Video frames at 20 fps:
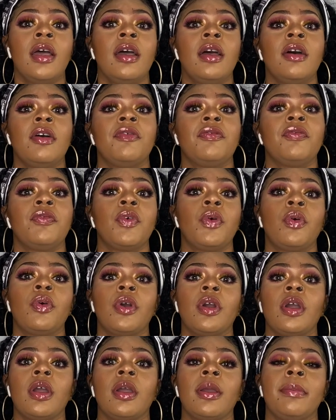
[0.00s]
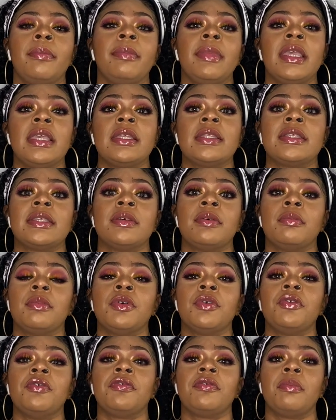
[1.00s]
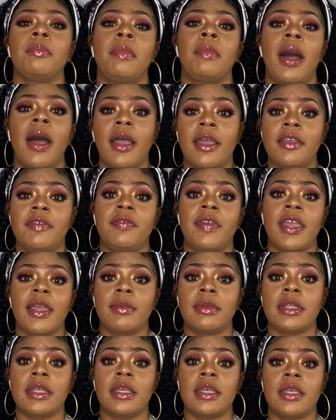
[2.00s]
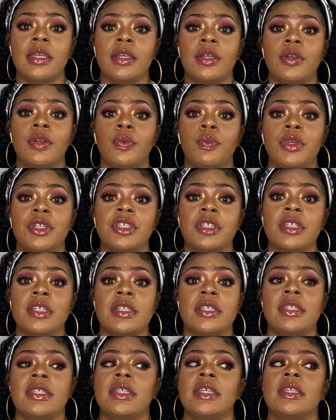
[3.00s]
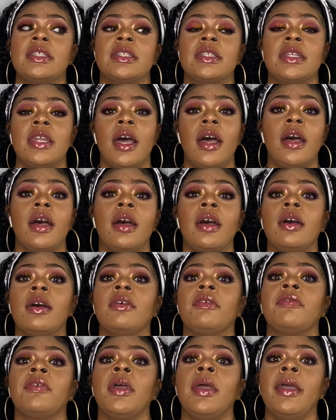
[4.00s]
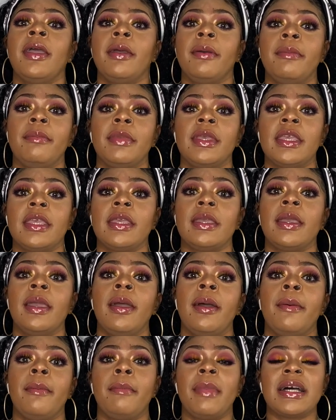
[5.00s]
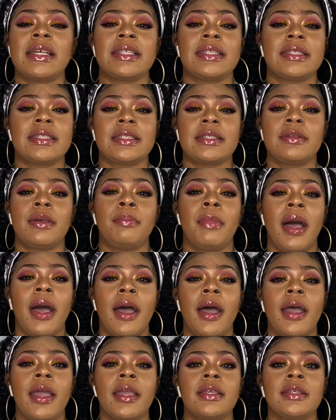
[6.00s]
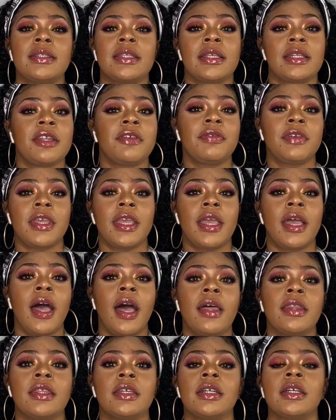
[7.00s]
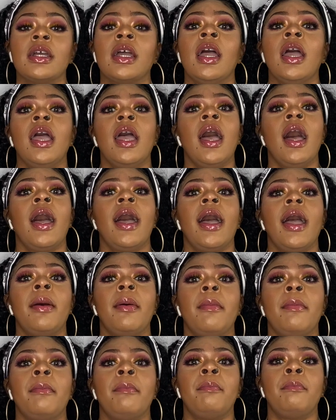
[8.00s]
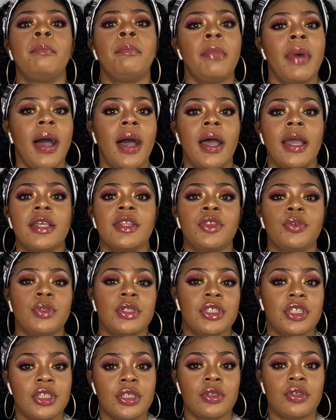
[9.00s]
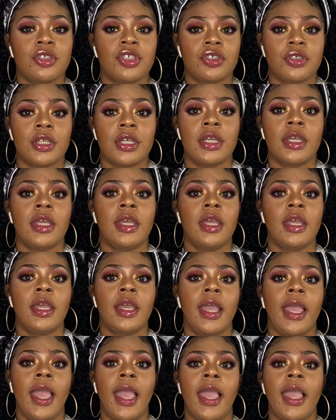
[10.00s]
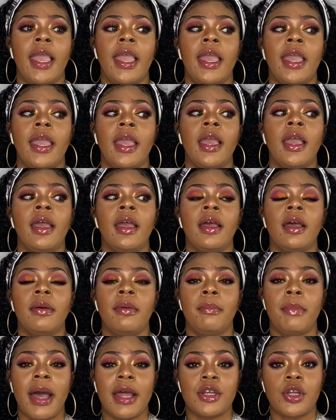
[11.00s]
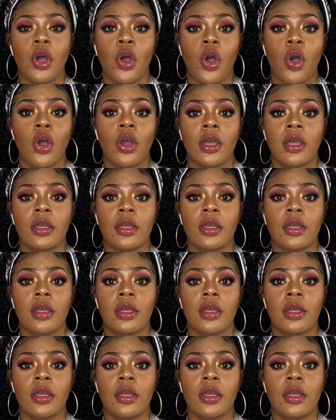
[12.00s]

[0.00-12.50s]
for me to move my family here, which consists of me, my significant other, my 3 children, and my dog.